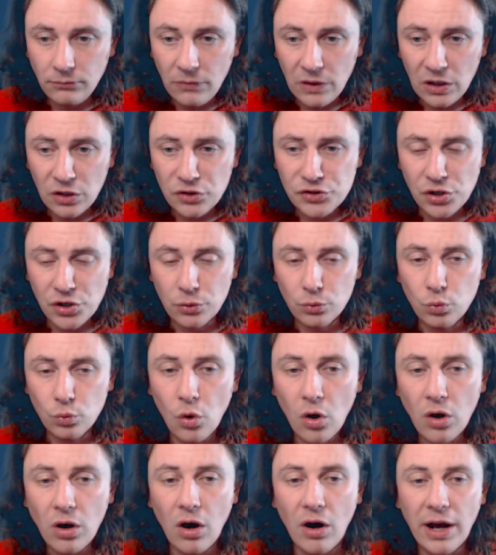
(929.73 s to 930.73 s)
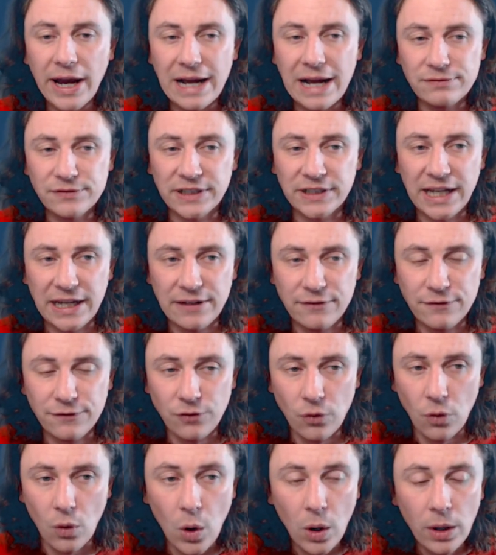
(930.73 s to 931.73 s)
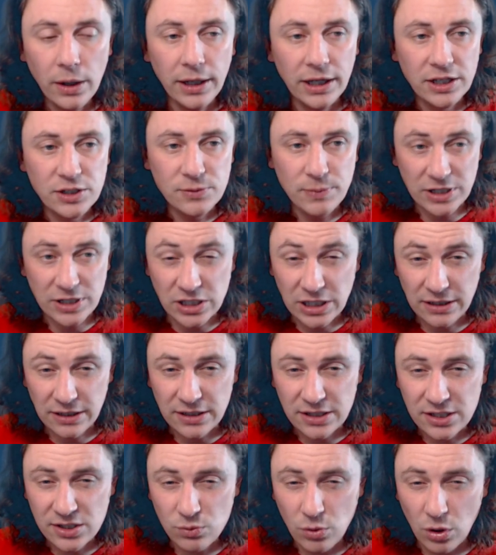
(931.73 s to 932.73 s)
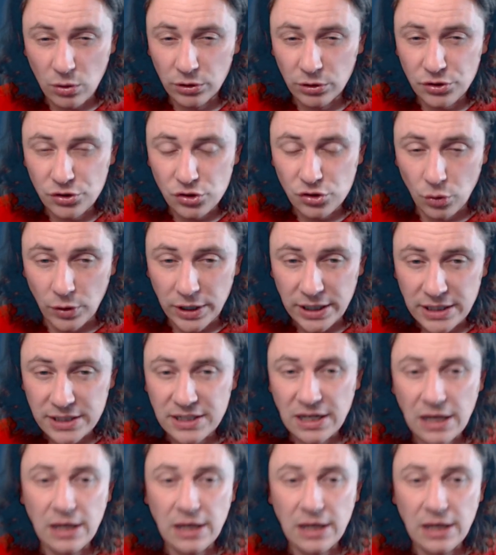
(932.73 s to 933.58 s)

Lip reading: So what I advocate for, especially in this swollen joint